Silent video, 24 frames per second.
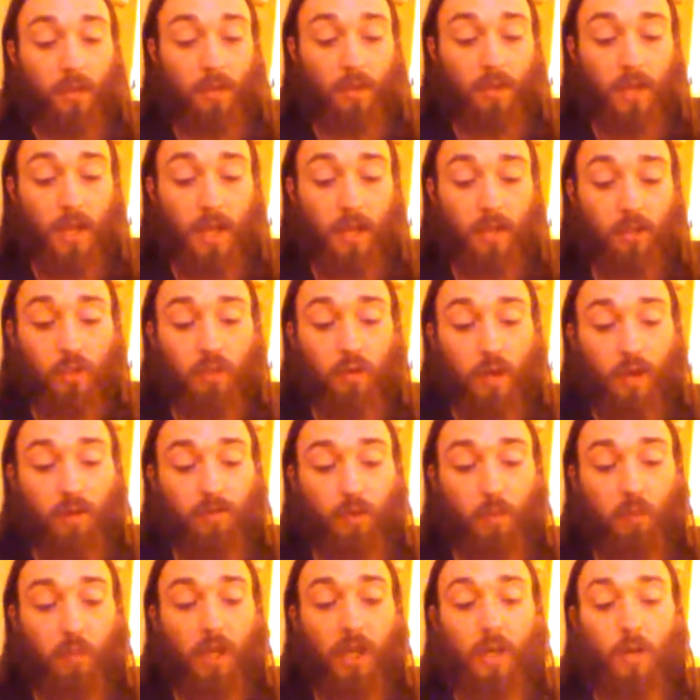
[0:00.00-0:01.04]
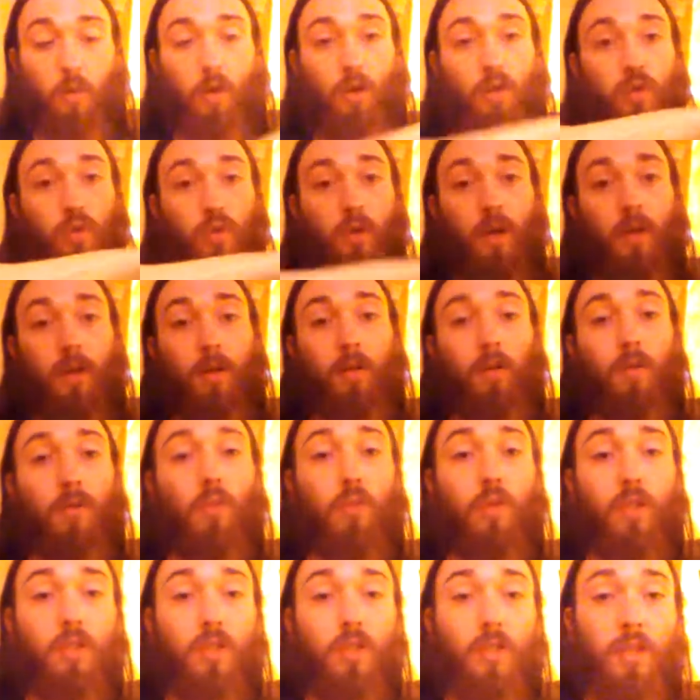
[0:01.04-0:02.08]
Next you have the plain orc shredder,
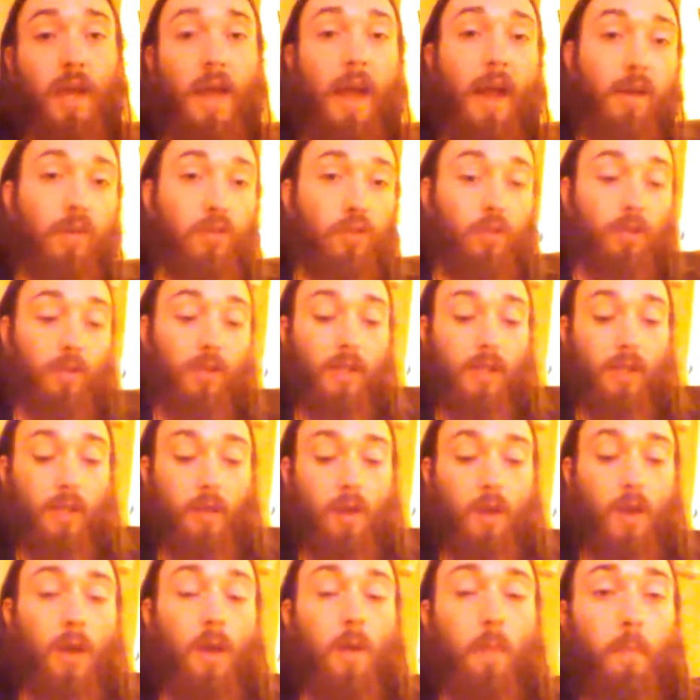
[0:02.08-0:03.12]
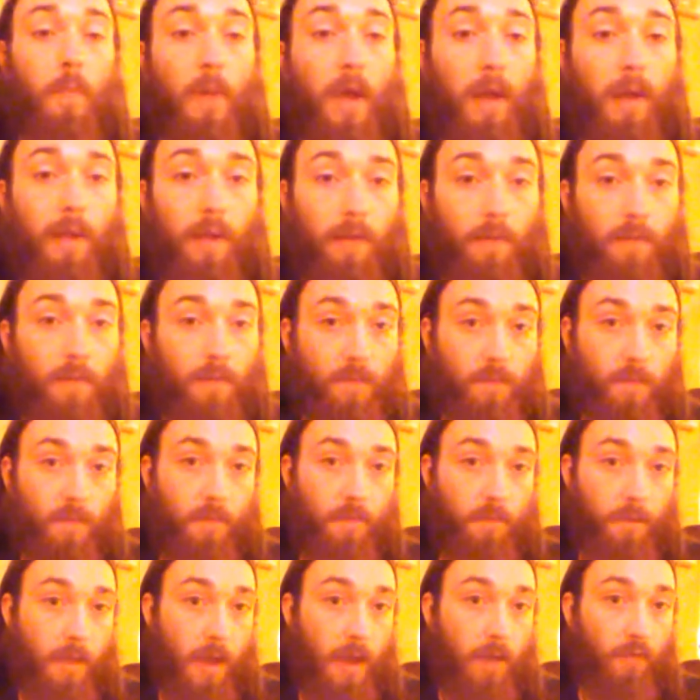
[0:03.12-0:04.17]
which is actually my
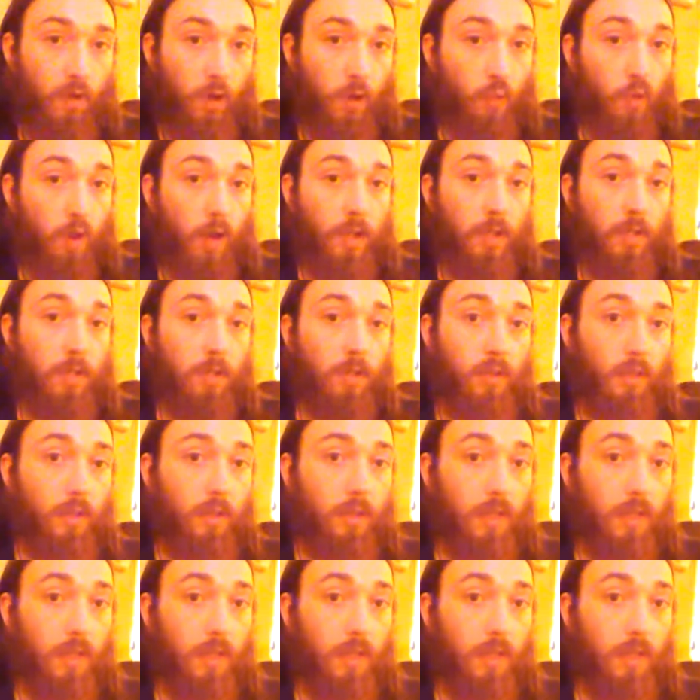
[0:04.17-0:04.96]
favorite ones.